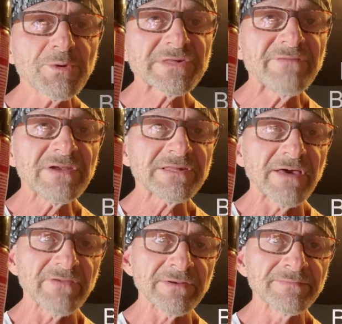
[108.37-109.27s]

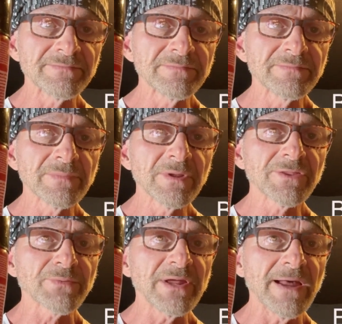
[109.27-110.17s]
77,
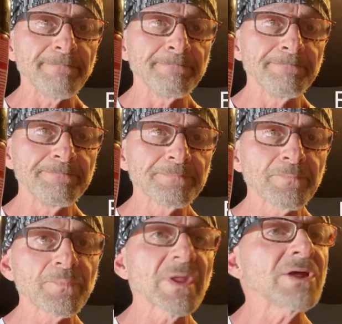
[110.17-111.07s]
3M.
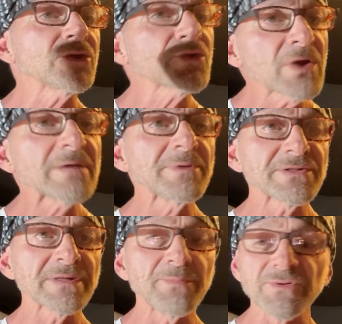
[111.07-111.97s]
Incredibly
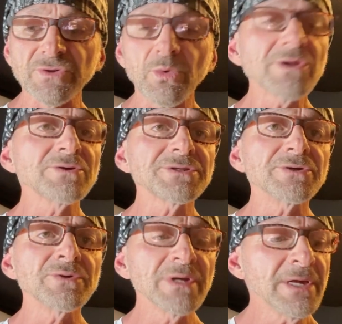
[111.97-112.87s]
simple. So what you'll
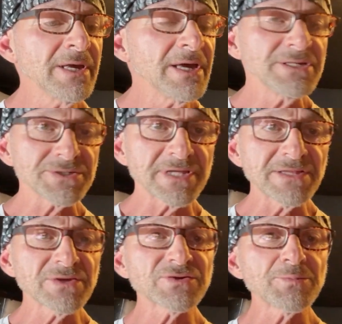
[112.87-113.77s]
do is you'll take
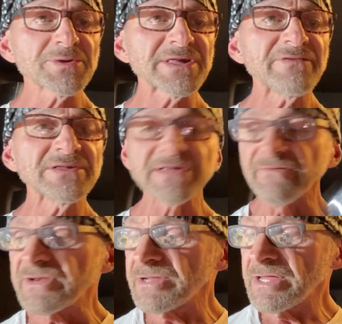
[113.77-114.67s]
this Super
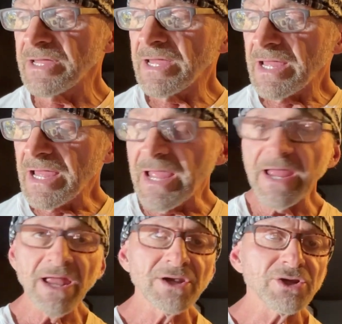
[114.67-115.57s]
77
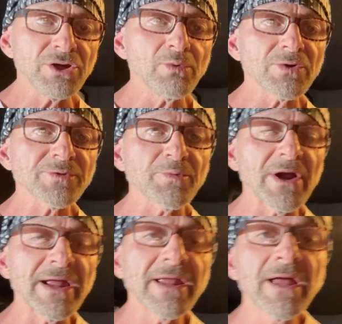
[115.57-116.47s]
and you will
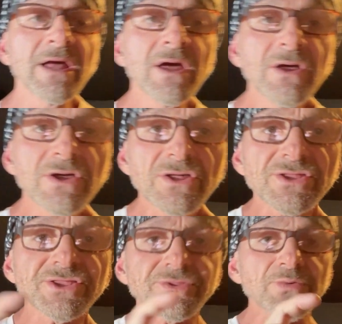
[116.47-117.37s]
spray
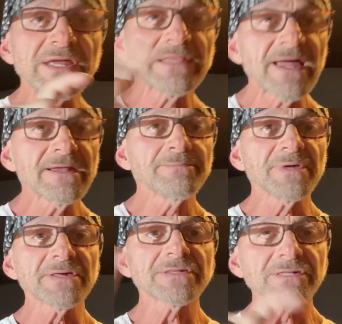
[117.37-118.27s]
3 light
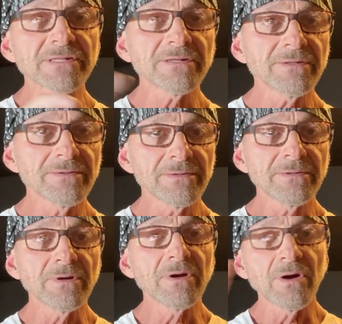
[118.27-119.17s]
mists,
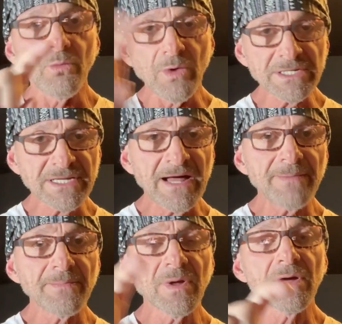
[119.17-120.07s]
1
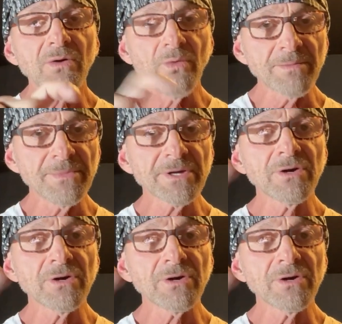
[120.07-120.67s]
top, 1 middle,